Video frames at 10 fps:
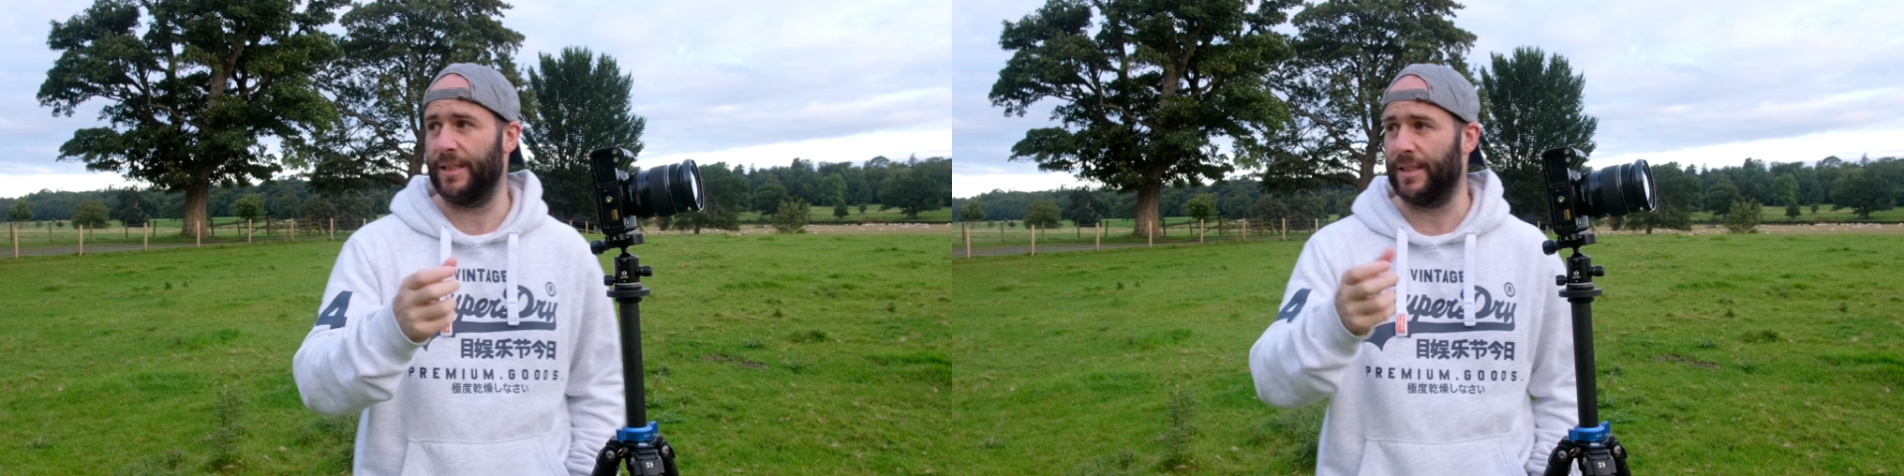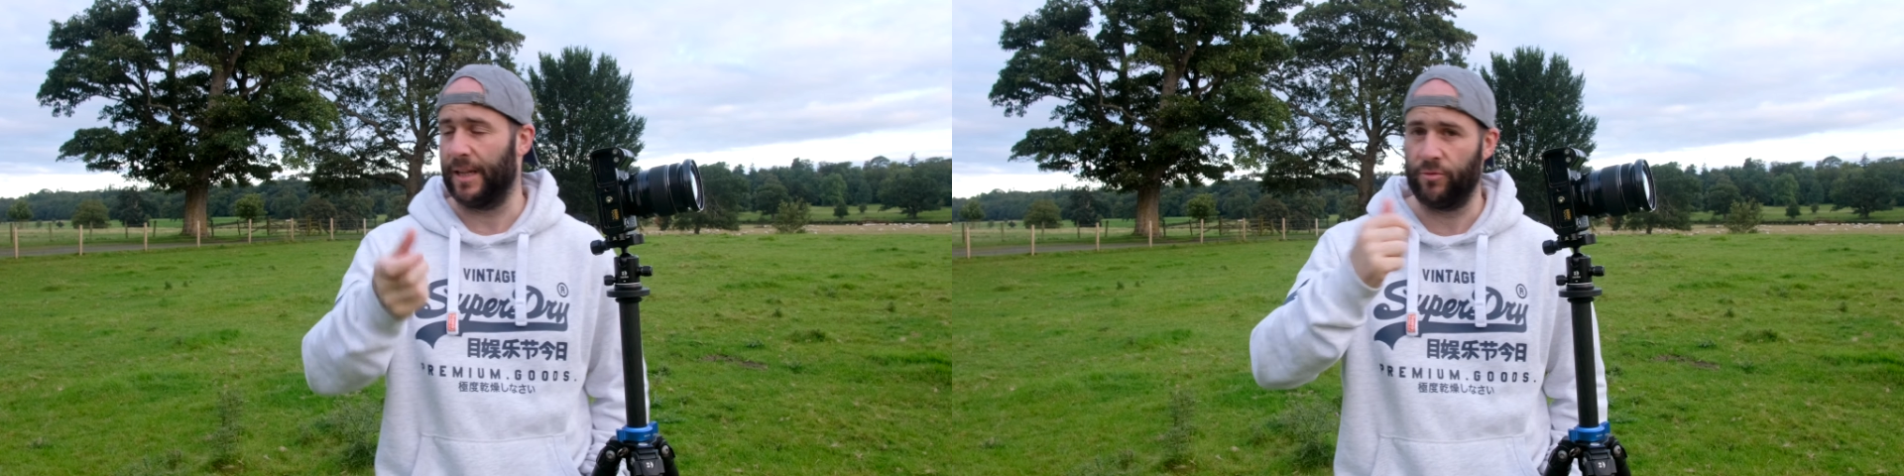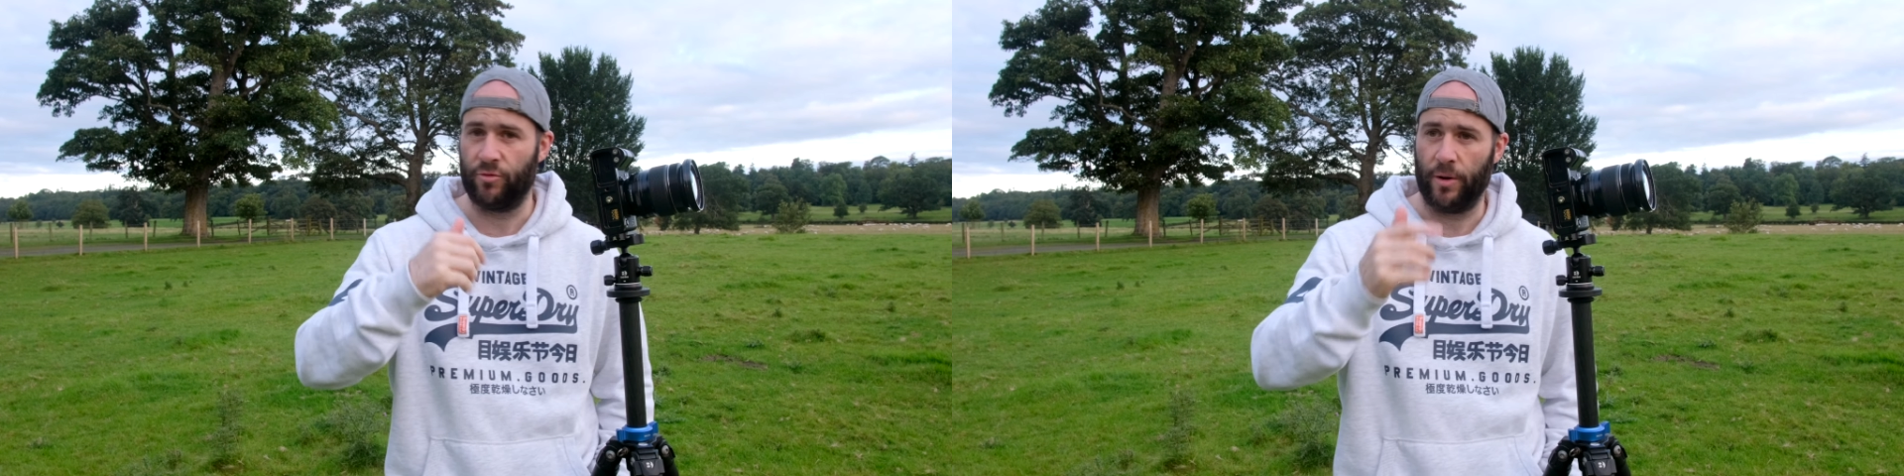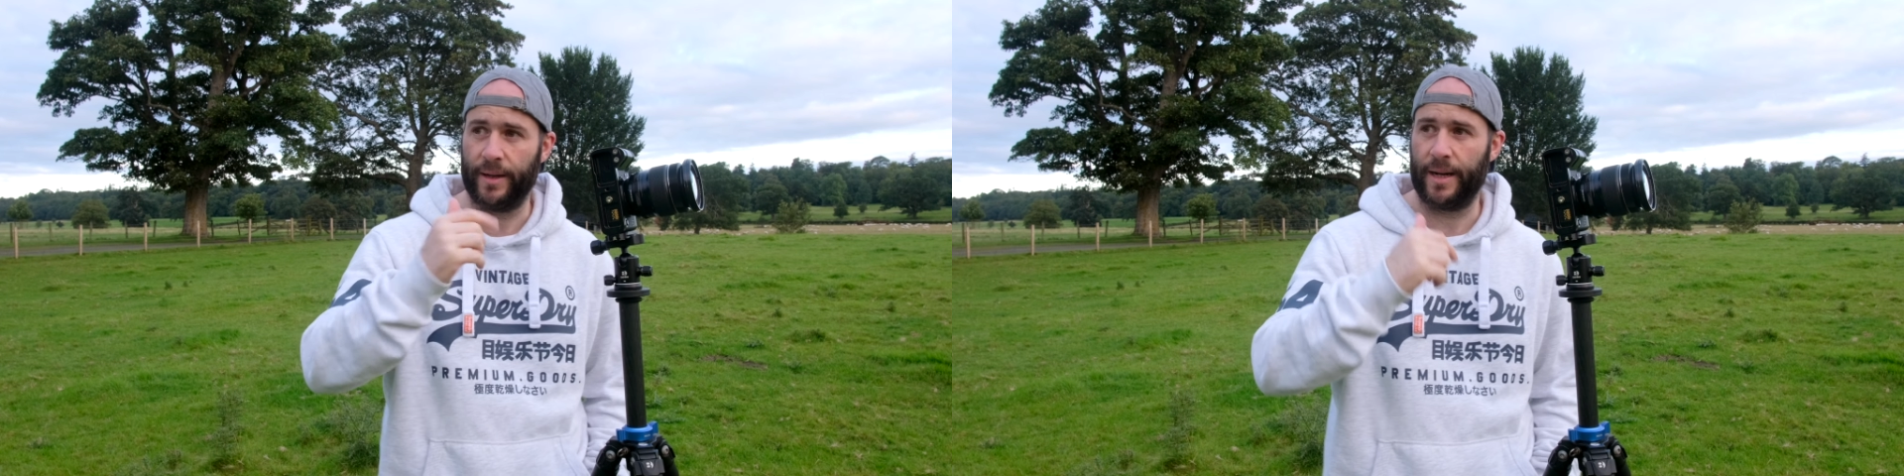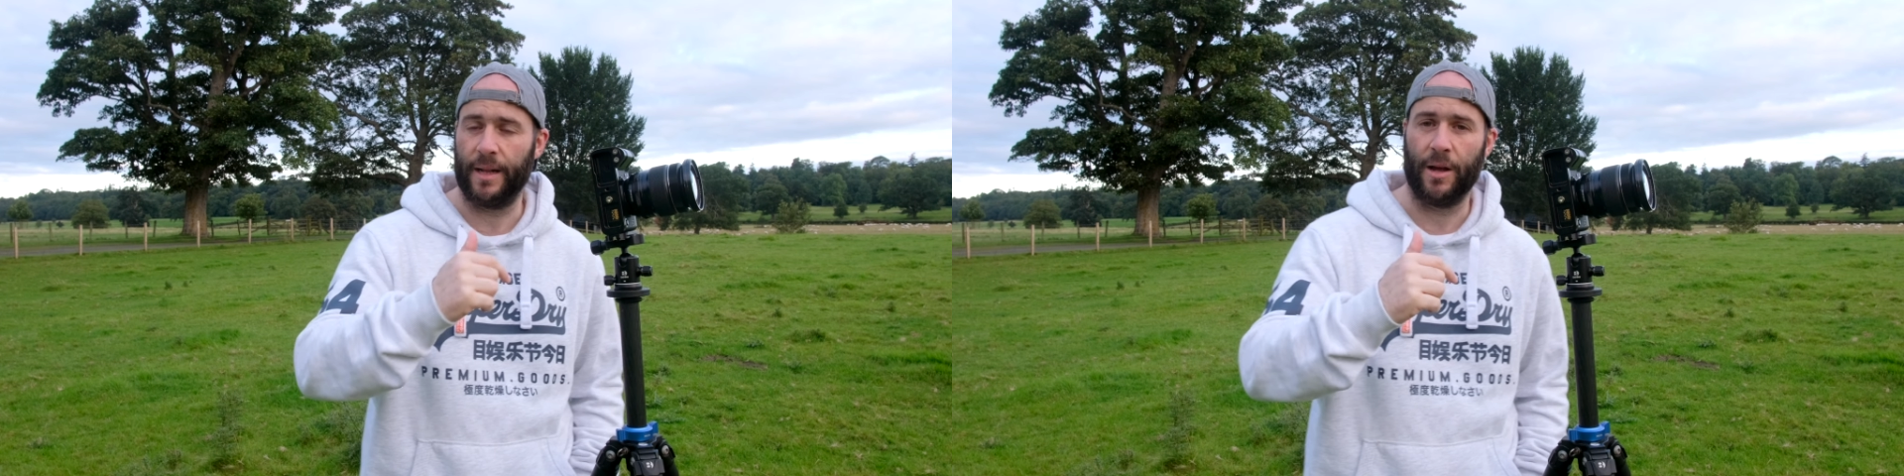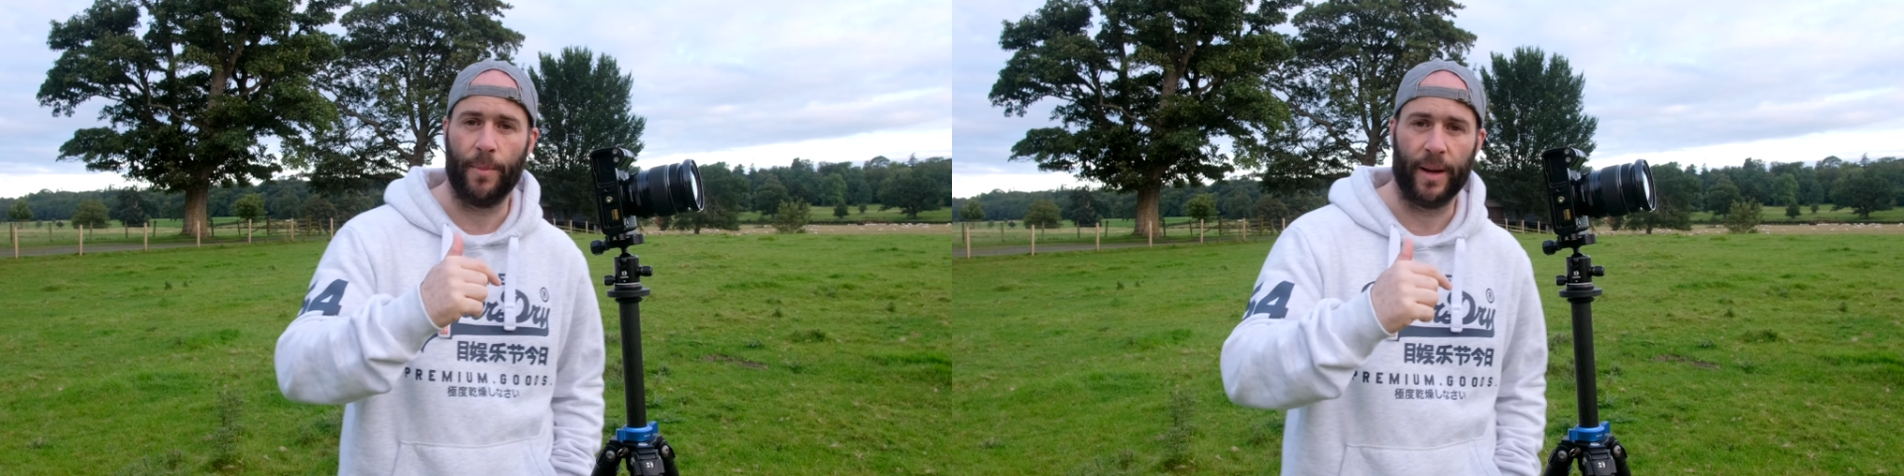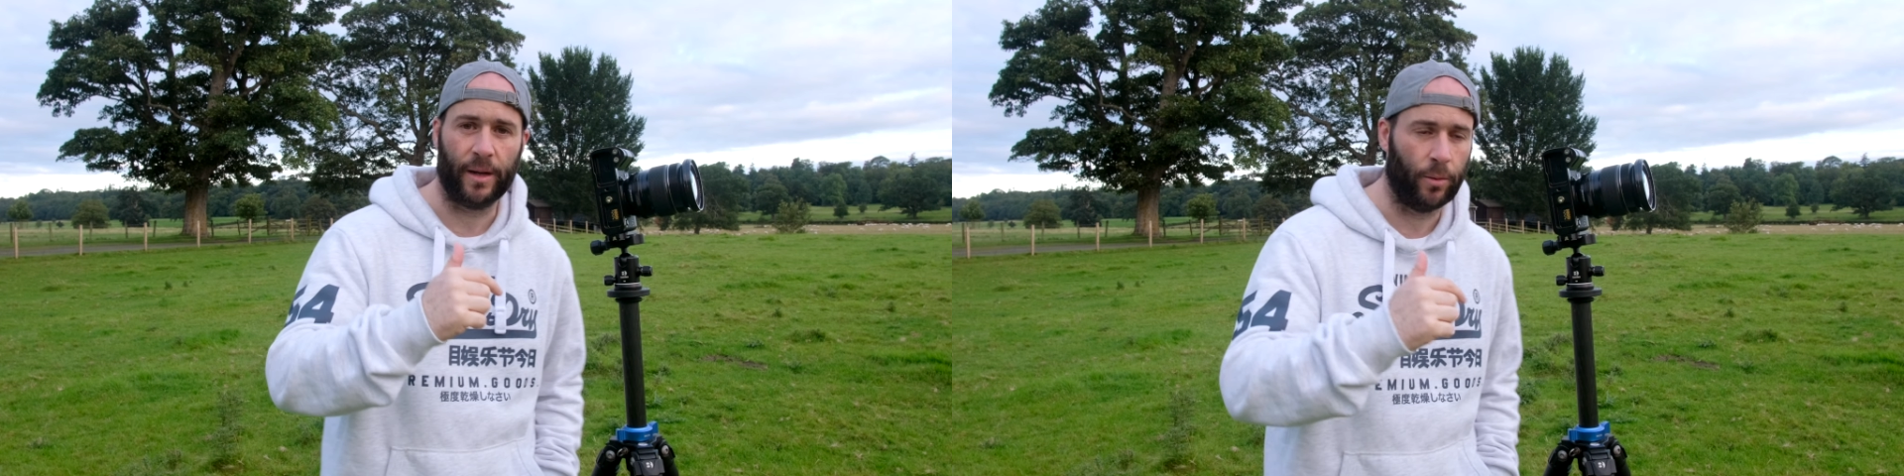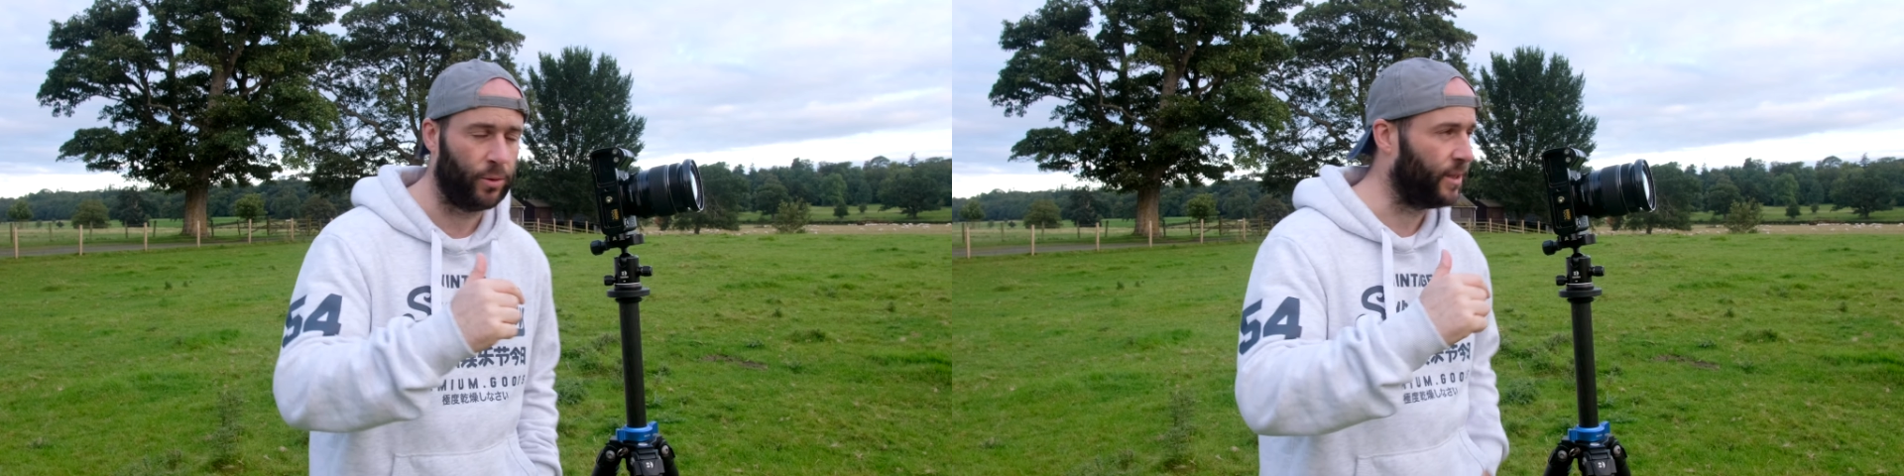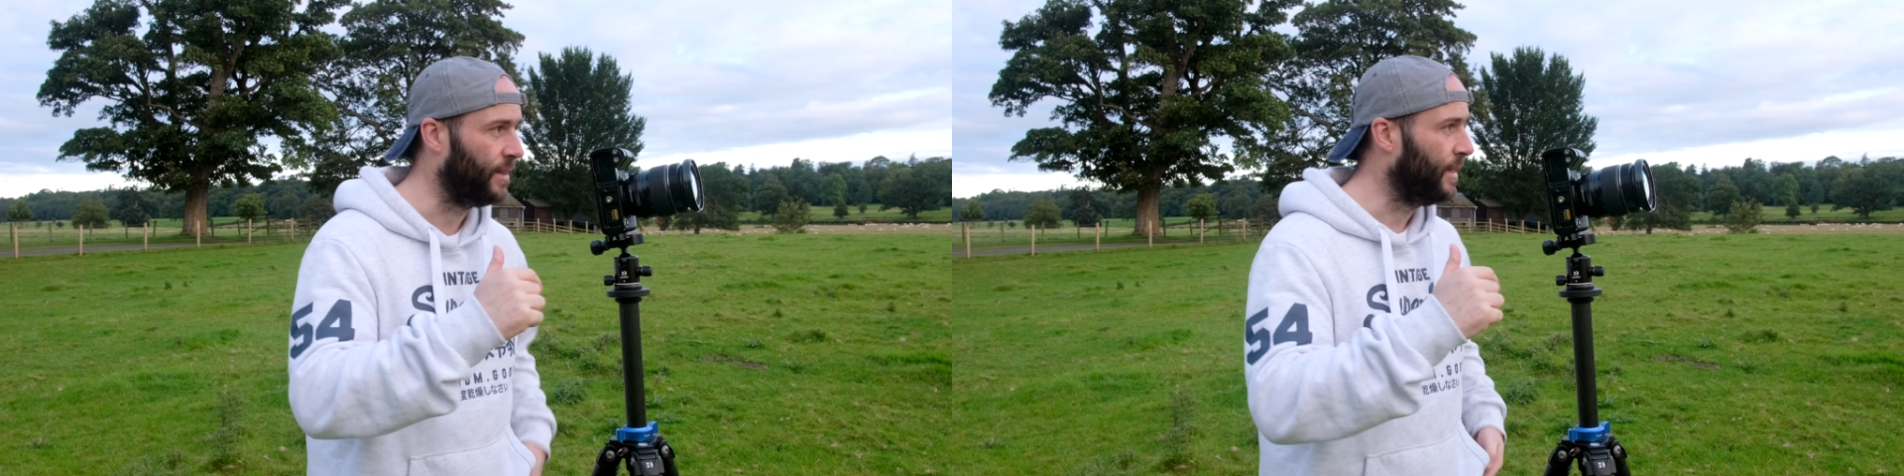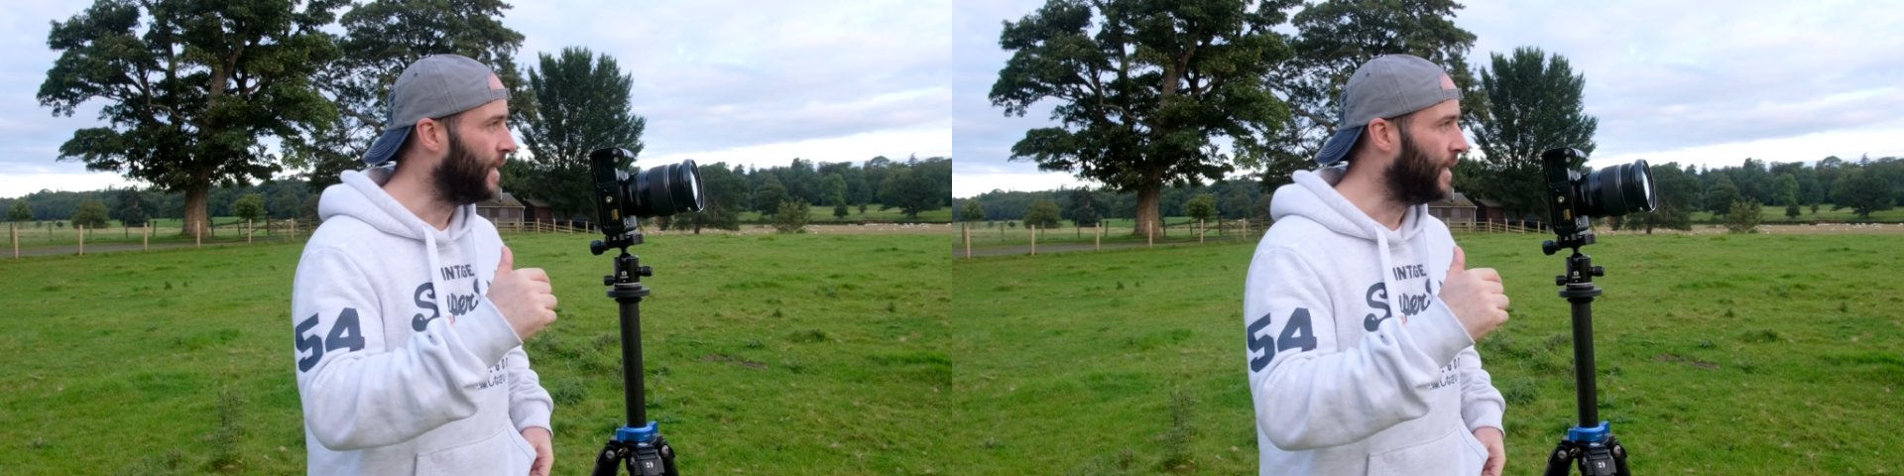start drawing in a little bit closer